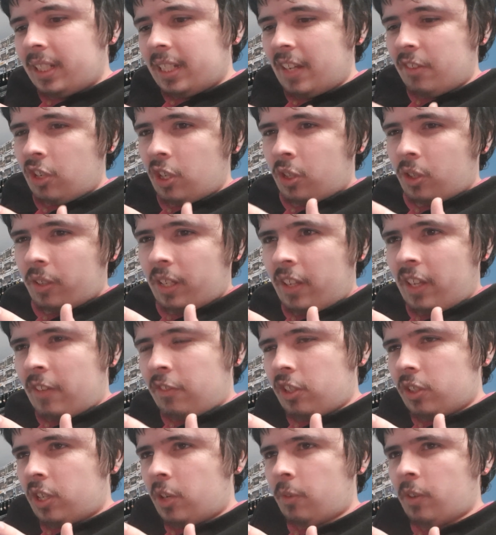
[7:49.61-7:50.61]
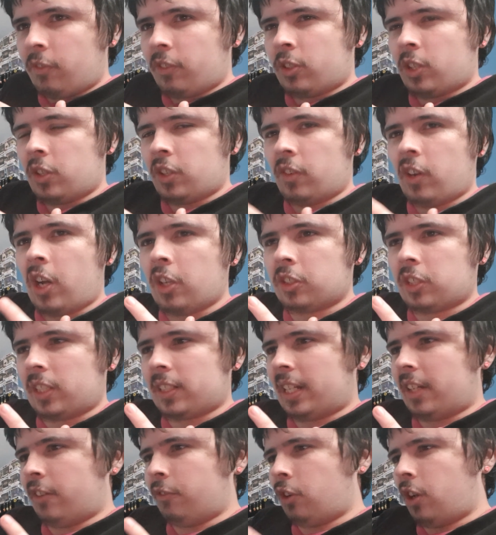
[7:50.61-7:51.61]
She can't because Asuka's
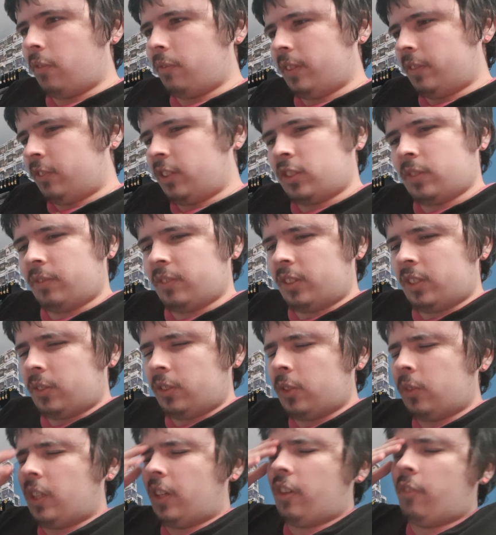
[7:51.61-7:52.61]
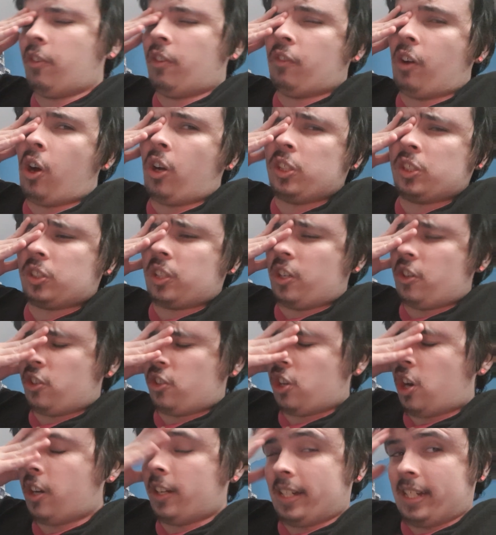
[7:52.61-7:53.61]
getting involved with the night of Asuka and
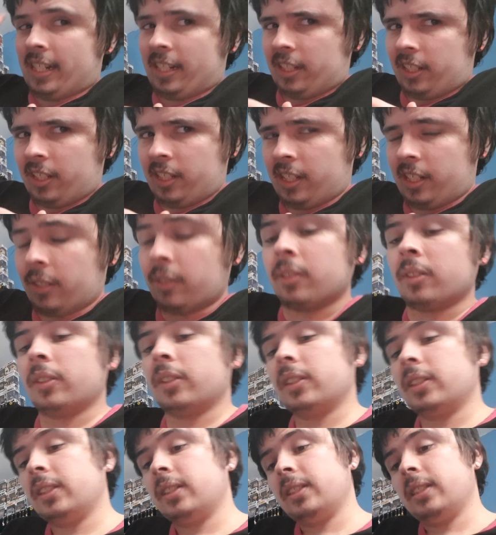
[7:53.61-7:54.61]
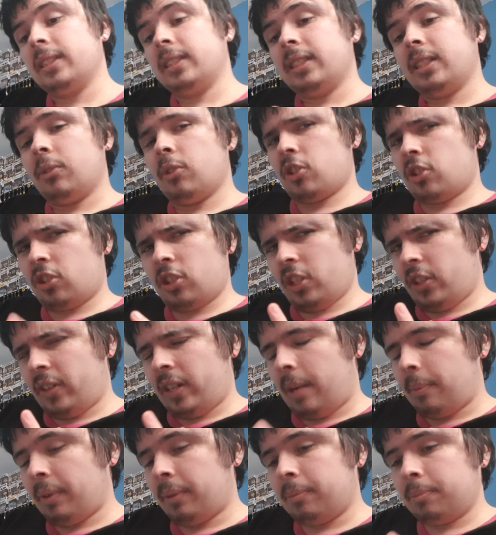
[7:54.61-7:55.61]
Charlotte again, which shouldn't
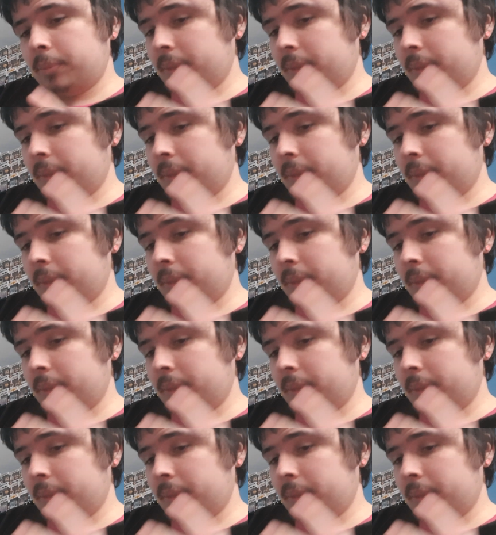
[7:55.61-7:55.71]
happen.